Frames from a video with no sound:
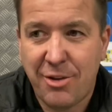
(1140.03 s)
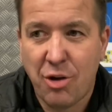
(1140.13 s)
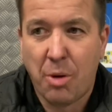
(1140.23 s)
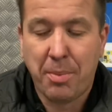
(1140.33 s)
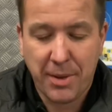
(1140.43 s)

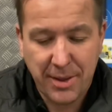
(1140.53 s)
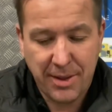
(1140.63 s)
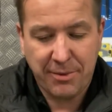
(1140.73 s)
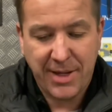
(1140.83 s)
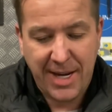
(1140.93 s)
job
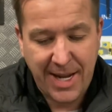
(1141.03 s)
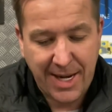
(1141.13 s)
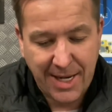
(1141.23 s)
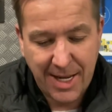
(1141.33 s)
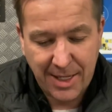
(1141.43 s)
of getting
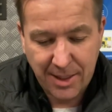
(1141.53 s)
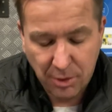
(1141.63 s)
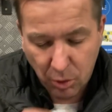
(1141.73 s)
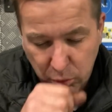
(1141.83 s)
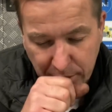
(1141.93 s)
that colour
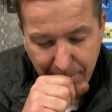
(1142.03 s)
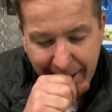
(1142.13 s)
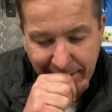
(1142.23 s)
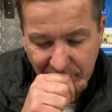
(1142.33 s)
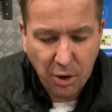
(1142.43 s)
all to
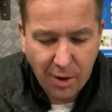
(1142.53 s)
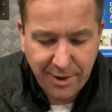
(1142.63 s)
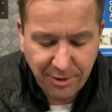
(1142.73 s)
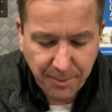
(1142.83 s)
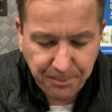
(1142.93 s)
match.
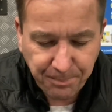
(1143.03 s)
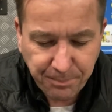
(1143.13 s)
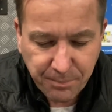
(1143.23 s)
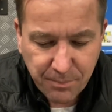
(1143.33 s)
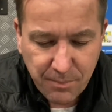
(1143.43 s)
Guys,
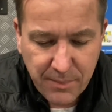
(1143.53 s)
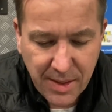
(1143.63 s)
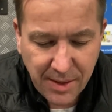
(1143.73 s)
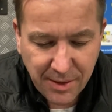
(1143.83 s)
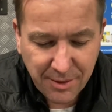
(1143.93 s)

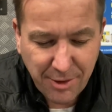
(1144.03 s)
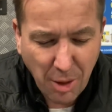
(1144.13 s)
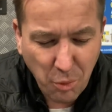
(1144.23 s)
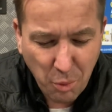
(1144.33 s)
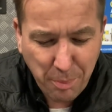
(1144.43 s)

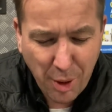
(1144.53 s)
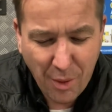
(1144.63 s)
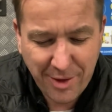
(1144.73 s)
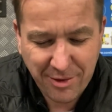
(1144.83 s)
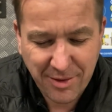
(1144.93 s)
total
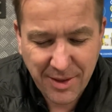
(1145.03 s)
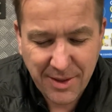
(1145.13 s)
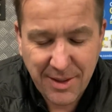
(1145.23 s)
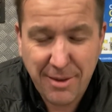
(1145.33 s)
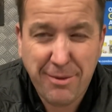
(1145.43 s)
price,
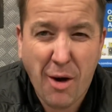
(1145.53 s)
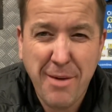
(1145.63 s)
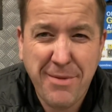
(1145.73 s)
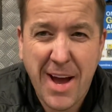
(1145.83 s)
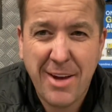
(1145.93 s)

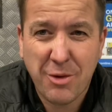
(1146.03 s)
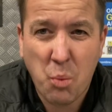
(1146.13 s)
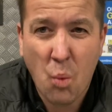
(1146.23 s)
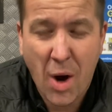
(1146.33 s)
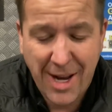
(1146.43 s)

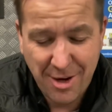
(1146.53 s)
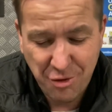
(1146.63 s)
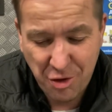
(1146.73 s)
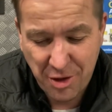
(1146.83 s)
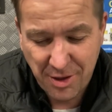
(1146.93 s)

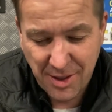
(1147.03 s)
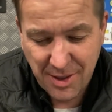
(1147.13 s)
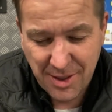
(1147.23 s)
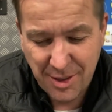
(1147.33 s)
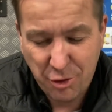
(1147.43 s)

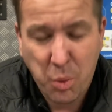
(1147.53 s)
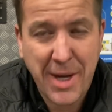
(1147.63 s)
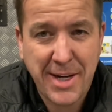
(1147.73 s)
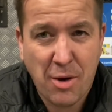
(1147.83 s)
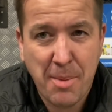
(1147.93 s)

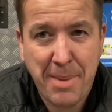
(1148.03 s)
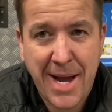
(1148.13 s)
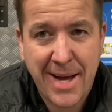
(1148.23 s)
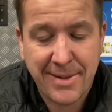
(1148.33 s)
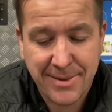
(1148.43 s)

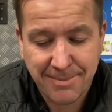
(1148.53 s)
£5,129.